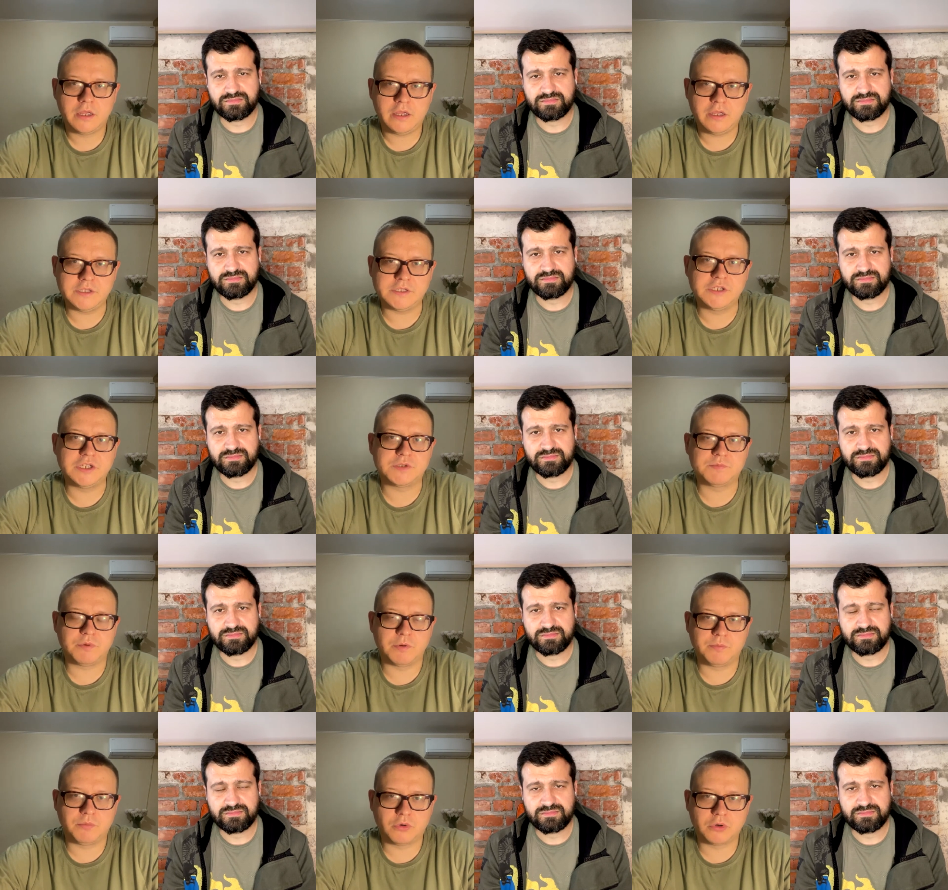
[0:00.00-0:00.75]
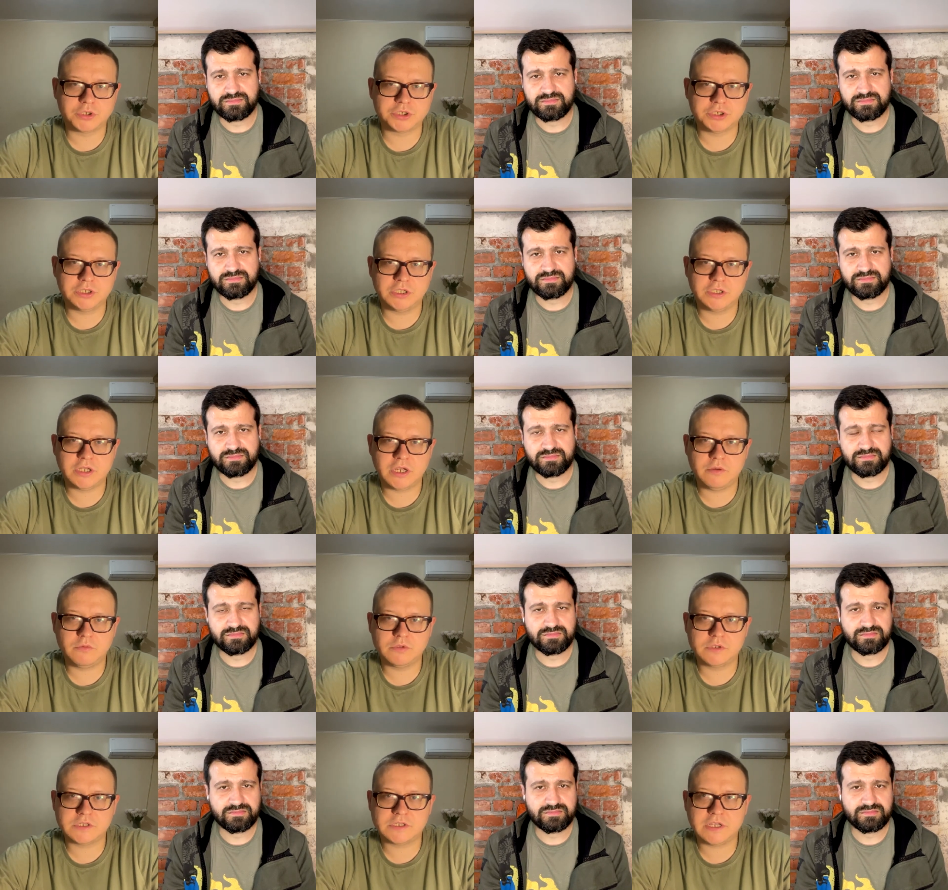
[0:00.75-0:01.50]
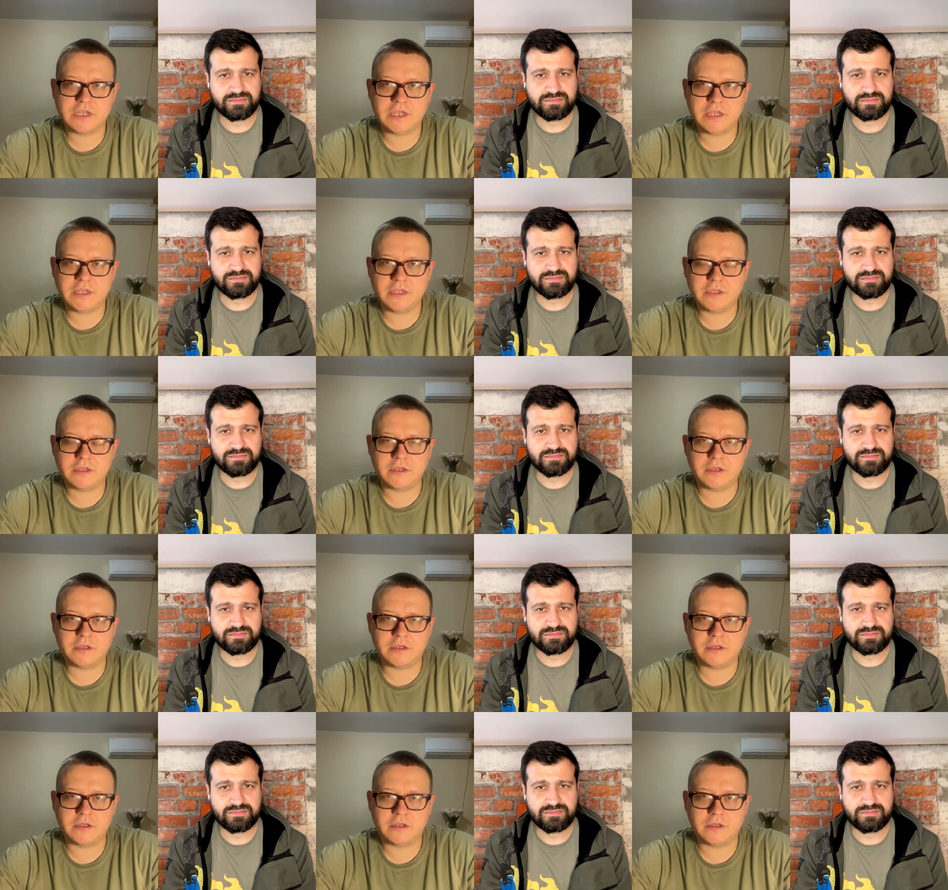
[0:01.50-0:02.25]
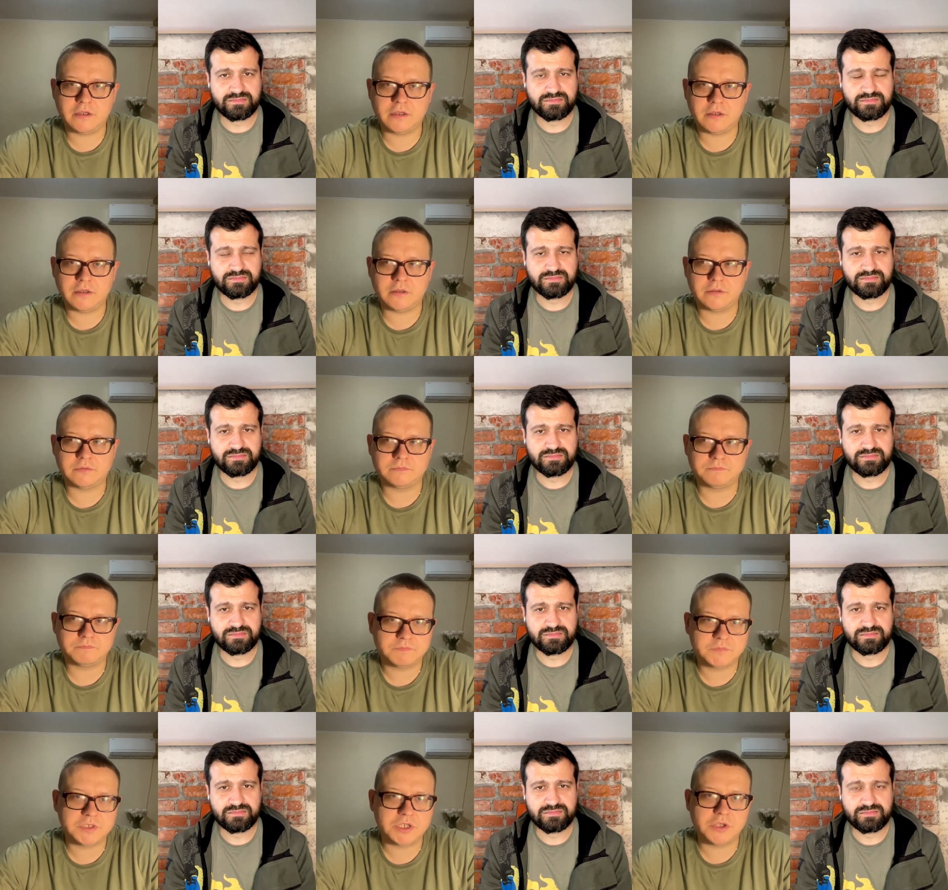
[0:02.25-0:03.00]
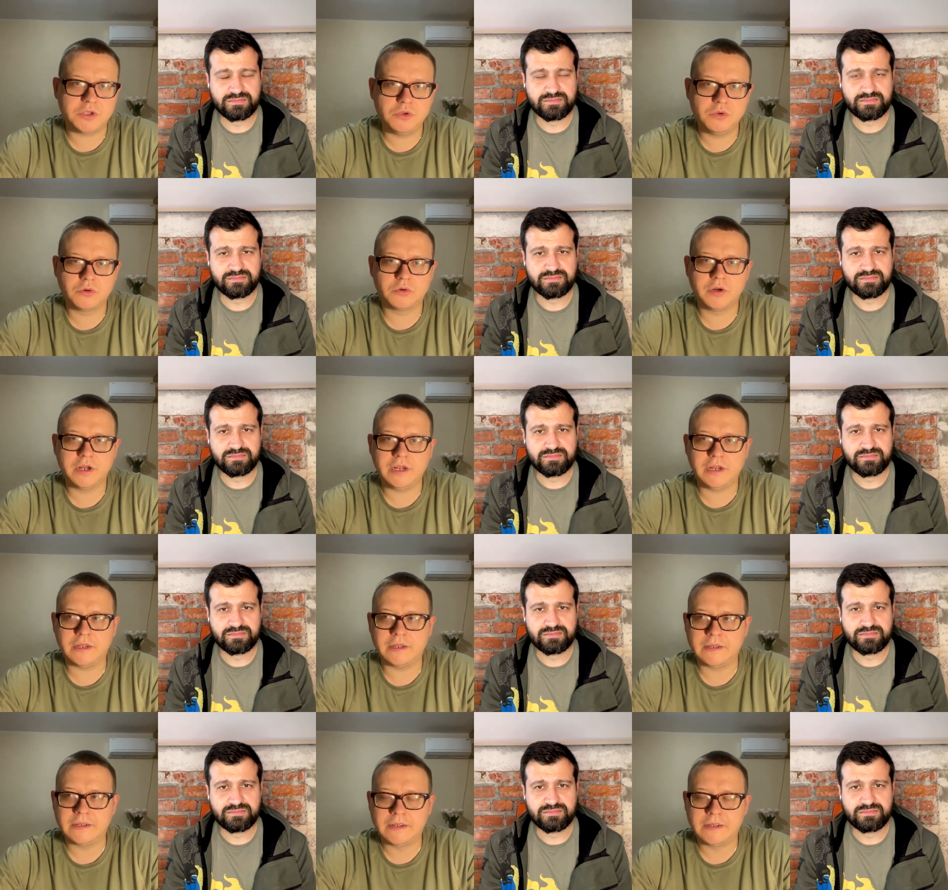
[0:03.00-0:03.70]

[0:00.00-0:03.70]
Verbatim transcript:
Speaker 1: It's disproportionate, I would say, uh, securing